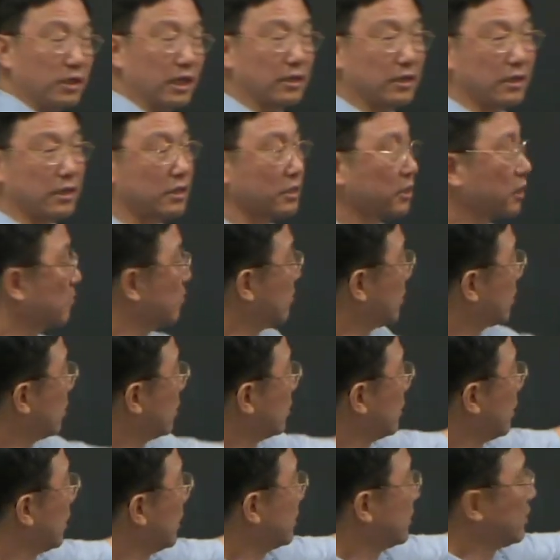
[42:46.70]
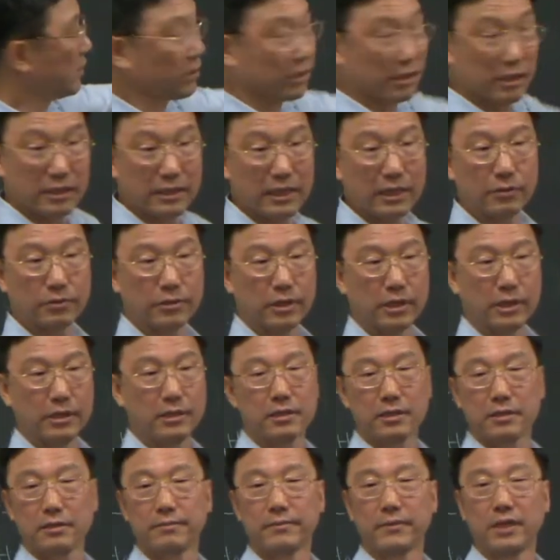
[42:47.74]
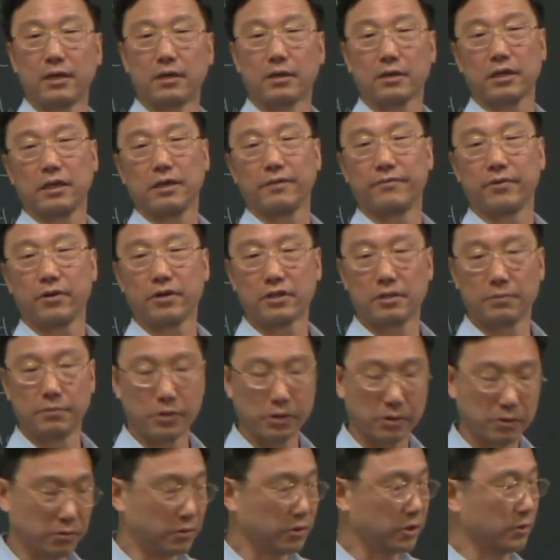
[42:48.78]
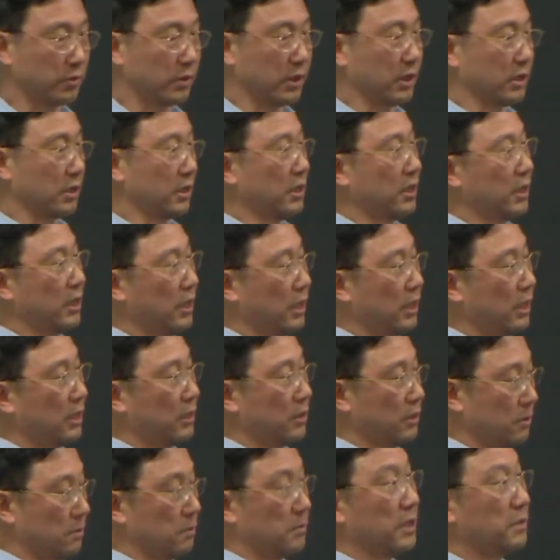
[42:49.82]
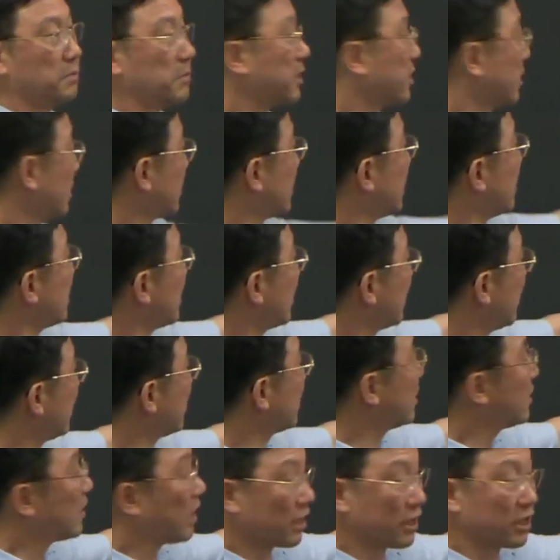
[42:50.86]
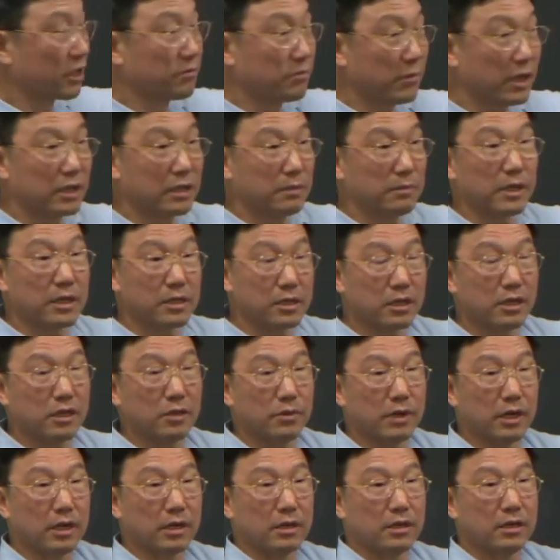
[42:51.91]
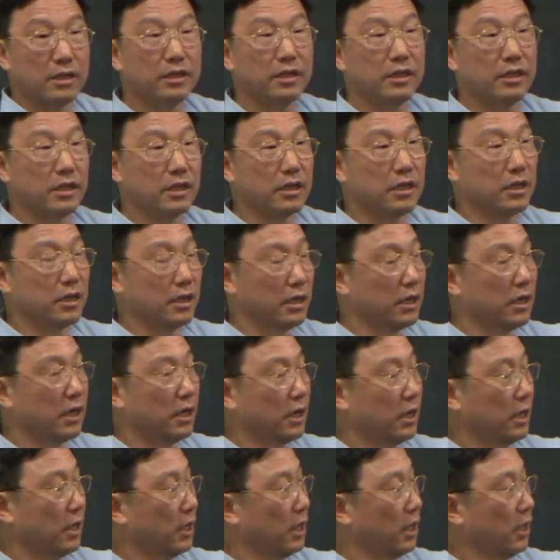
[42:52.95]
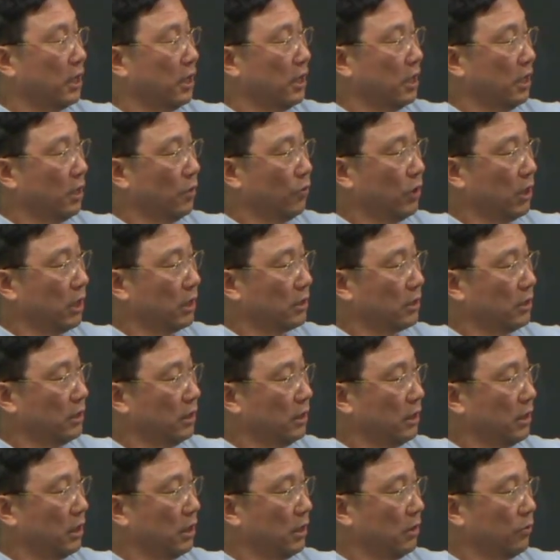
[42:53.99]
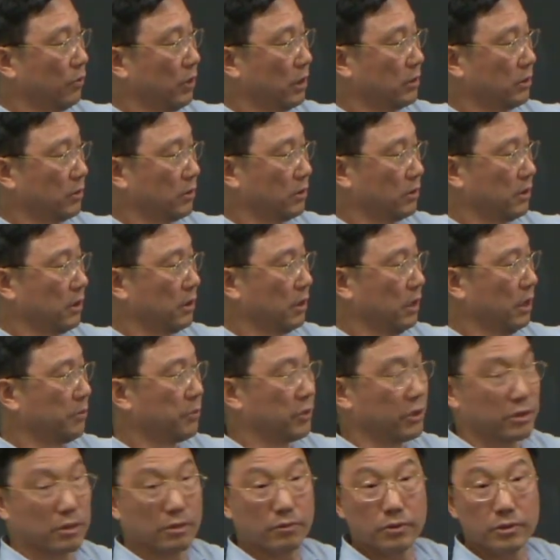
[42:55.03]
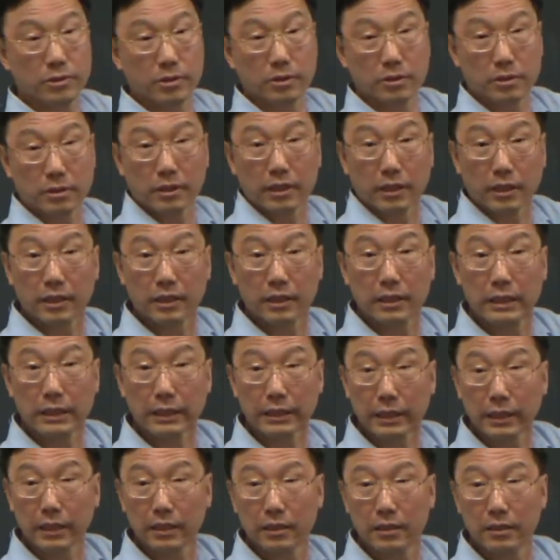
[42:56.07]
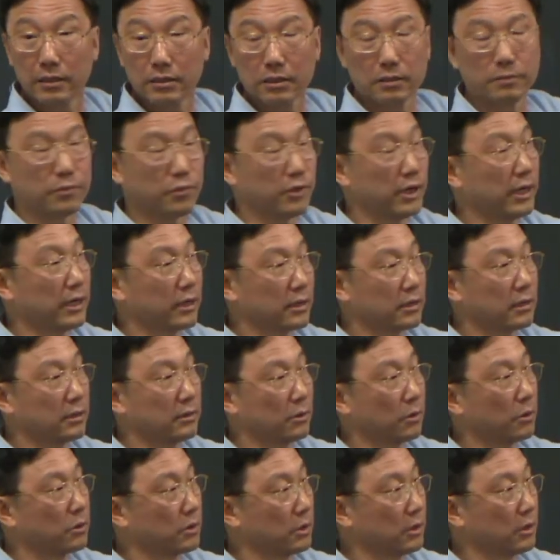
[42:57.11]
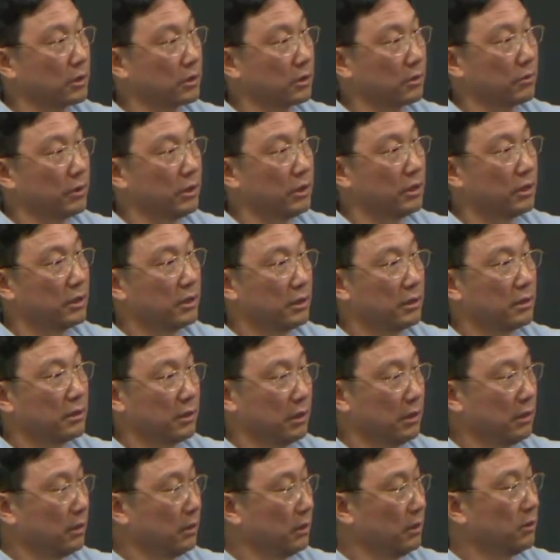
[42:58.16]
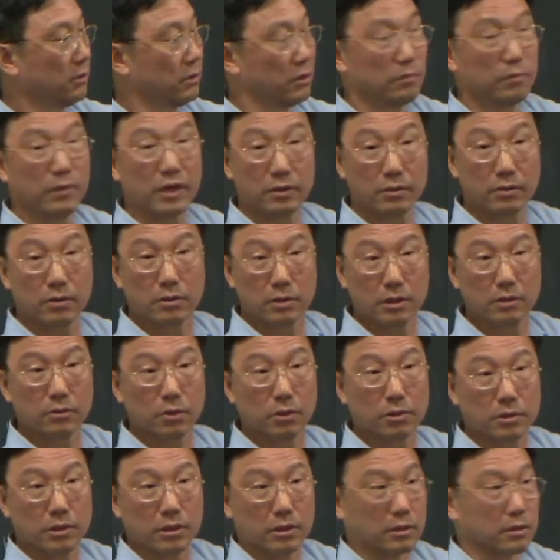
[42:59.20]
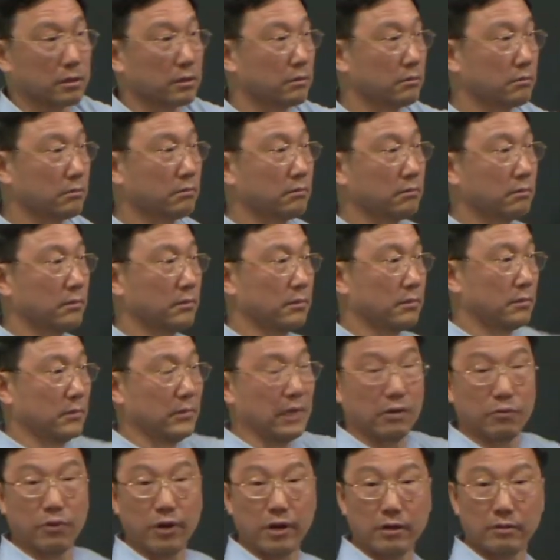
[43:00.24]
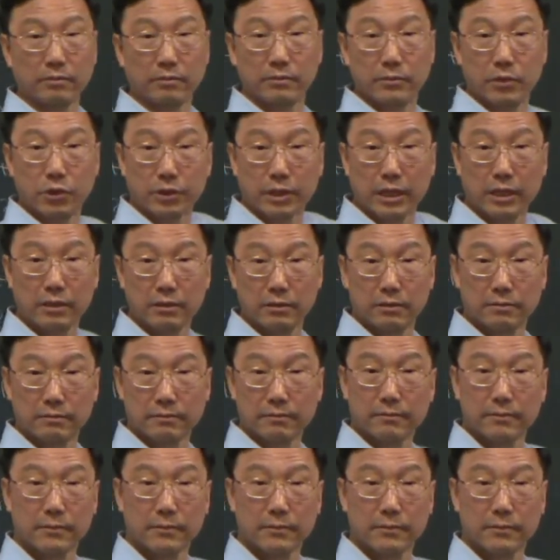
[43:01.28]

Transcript: that this can be done easily nowadays. Okay, for example, you can use about, basically, this is nothing but basically linear, the operation research thing, okay? Simplex and those things, integral method and those things. That way, okay?